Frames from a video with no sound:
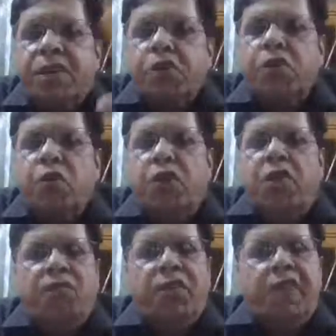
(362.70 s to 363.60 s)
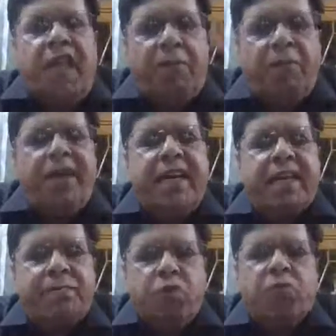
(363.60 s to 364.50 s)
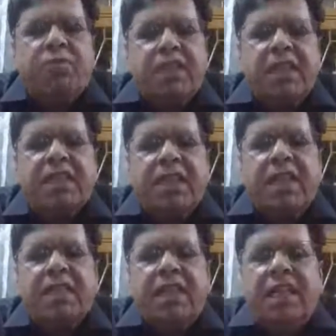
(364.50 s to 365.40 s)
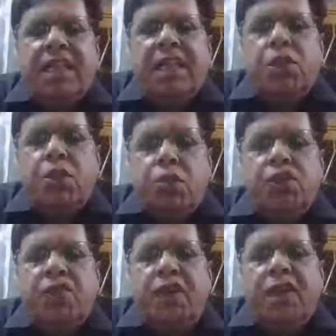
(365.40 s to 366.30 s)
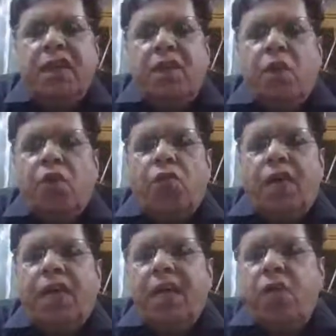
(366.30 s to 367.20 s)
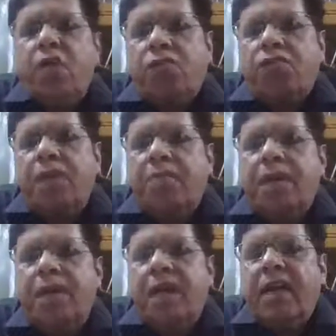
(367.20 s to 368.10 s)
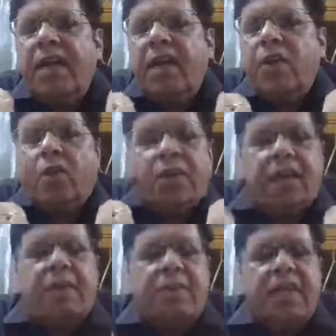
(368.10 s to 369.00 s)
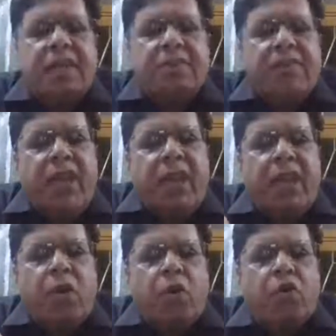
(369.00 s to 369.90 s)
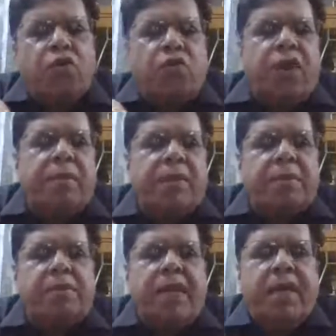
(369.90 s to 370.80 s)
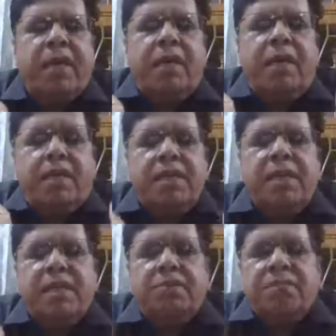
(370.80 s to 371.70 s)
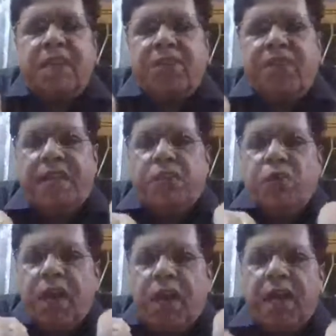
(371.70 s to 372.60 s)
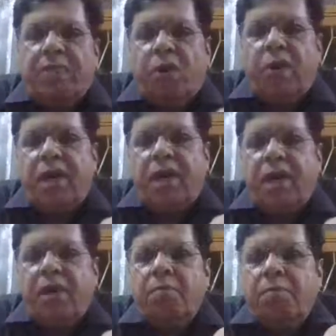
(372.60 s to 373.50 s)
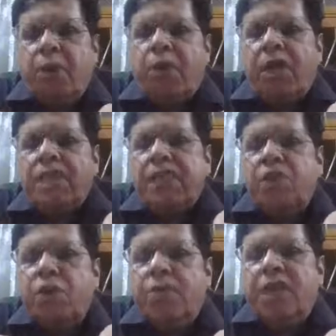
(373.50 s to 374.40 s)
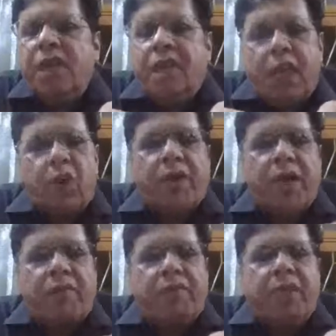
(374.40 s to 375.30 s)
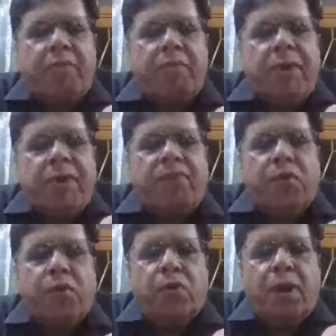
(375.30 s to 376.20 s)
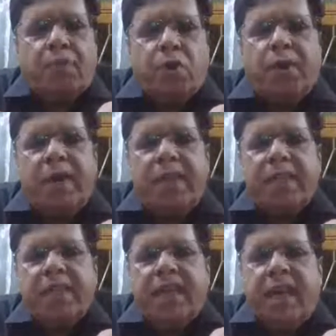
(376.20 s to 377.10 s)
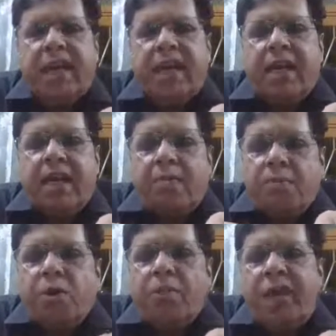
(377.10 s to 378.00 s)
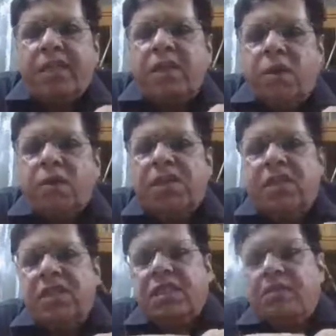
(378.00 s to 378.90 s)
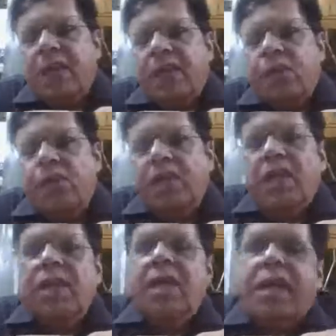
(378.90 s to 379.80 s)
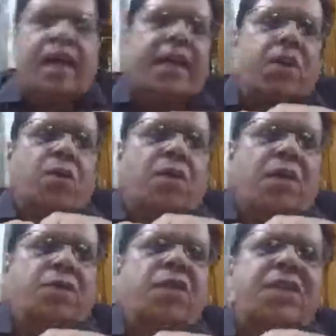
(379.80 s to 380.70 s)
tissue with embedded smooth muscle cells that usually overlay core of the lipid and necrotic debris. And growth of fibrous plate results in vascular remodeling, progressive luminal narrowing, blood flow abnormalities, and compromised oxygen supply to the target organ.